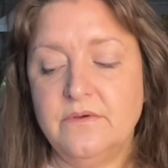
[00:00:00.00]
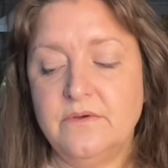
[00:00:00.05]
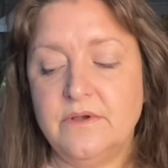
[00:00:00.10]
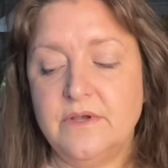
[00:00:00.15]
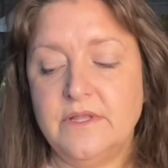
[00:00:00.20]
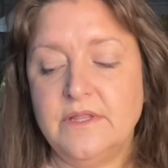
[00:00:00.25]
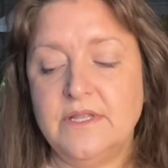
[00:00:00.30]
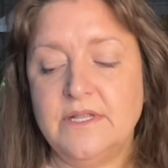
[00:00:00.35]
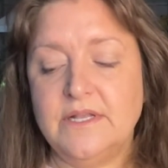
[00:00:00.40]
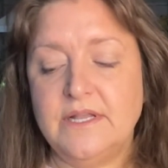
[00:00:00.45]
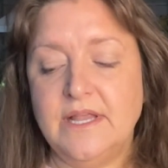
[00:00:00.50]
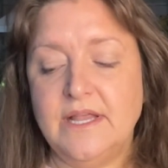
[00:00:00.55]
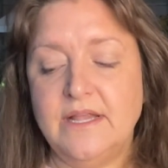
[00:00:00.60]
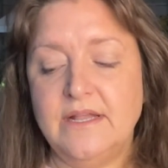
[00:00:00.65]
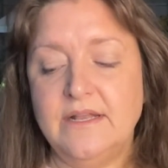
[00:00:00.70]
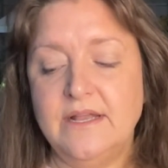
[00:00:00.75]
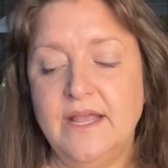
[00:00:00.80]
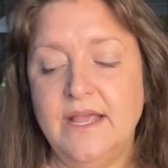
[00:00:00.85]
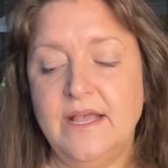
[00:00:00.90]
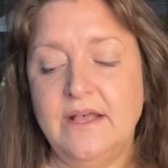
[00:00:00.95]
And then
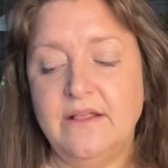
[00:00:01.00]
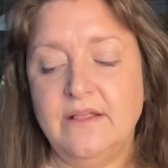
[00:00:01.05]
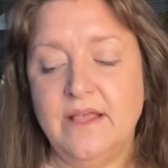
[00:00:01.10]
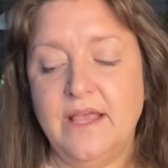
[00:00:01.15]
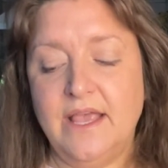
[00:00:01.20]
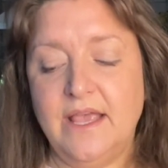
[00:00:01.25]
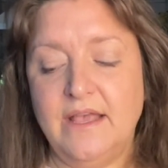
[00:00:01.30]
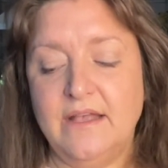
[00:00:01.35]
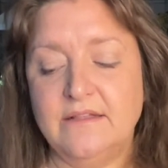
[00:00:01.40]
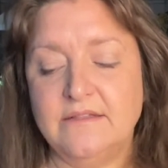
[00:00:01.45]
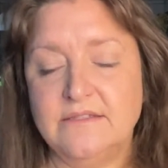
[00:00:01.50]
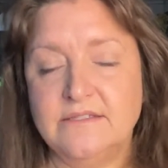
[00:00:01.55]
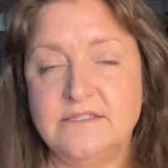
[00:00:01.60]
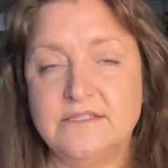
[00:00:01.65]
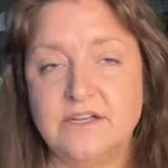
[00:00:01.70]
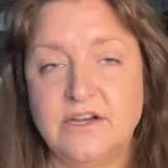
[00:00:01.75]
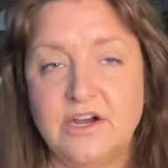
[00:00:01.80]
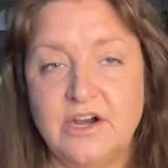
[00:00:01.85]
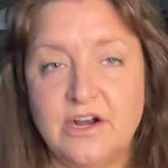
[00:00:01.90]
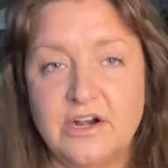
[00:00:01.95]
inhale, hands
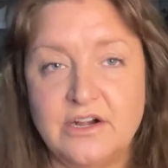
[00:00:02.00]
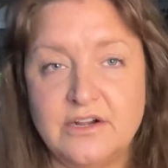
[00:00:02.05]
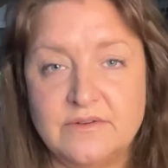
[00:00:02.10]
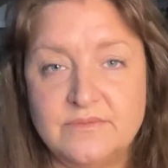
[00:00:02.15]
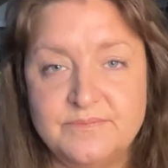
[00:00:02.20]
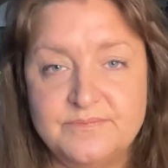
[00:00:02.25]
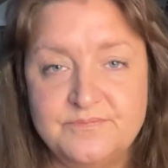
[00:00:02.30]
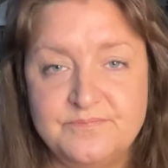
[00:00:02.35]
to heart.